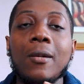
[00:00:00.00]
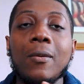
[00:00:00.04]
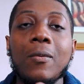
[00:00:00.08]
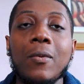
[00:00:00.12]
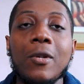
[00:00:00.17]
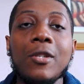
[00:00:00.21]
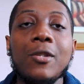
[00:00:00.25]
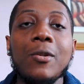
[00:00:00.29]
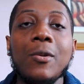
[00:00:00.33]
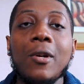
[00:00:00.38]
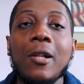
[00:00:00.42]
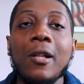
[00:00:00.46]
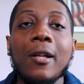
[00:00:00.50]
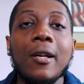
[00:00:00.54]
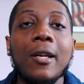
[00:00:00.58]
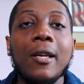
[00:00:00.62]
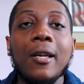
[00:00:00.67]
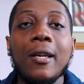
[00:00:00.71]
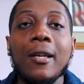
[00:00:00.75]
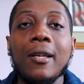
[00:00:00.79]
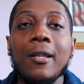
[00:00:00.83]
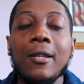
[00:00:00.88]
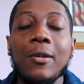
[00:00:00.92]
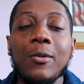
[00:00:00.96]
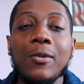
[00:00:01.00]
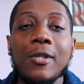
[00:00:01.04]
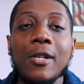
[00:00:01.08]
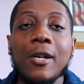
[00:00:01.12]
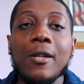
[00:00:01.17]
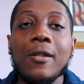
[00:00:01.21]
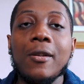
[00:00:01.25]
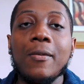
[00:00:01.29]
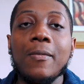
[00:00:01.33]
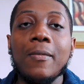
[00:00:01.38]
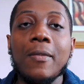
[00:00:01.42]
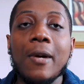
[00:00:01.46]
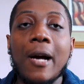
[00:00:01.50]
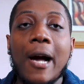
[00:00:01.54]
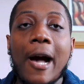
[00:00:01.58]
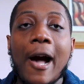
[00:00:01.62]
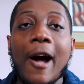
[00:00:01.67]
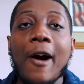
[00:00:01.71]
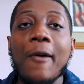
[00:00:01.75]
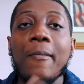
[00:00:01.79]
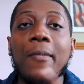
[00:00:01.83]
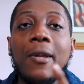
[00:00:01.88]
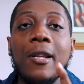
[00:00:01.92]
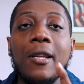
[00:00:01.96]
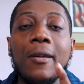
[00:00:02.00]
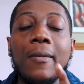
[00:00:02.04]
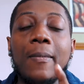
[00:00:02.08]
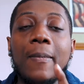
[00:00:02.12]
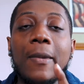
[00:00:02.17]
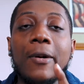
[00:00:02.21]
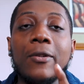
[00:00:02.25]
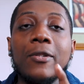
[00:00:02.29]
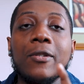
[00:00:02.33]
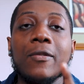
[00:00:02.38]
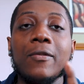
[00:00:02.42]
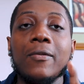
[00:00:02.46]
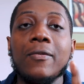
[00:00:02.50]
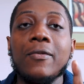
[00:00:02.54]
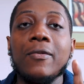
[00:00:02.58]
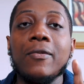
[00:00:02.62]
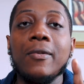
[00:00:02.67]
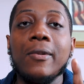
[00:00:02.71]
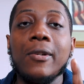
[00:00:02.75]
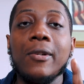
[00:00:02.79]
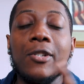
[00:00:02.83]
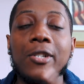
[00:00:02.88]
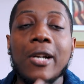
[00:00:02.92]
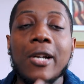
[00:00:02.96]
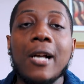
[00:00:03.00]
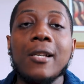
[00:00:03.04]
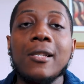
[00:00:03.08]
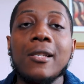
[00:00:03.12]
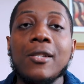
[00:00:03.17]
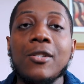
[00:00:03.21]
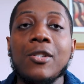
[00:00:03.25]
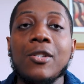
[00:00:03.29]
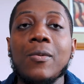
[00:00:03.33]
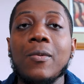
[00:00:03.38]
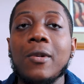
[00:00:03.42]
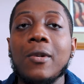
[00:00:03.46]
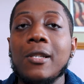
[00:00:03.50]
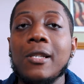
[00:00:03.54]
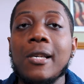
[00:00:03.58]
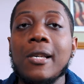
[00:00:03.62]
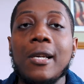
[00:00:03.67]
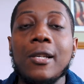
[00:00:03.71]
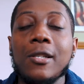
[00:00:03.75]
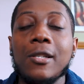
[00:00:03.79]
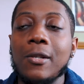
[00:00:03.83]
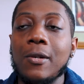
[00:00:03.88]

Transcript: Once you click it, you tell them how many amounts of shots that you want to take.